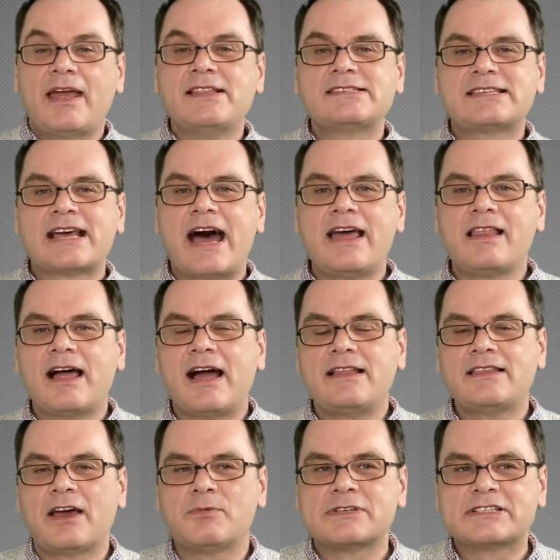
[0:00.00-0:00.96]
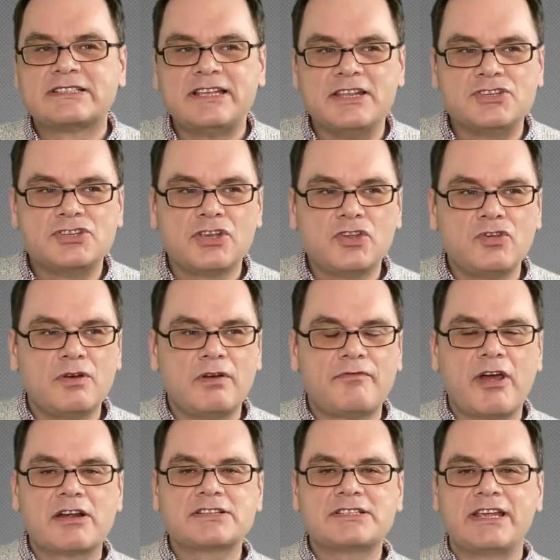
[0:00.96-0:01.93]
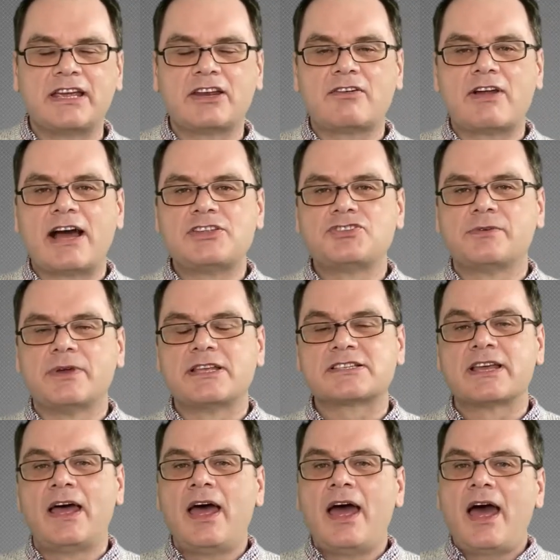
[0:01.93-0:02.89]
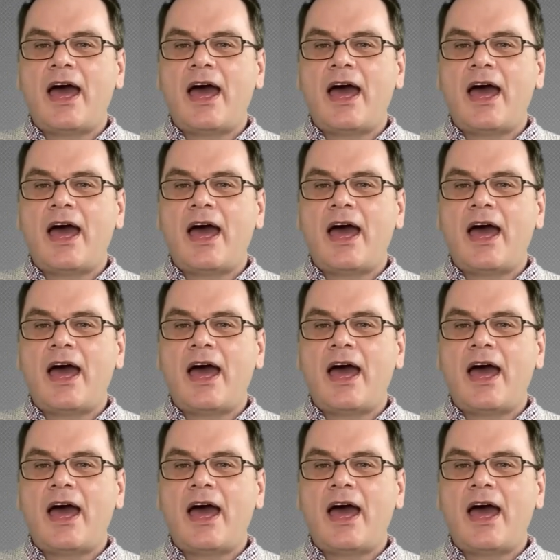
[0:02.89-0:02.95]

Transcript: In Thailand, I was teaching university graduates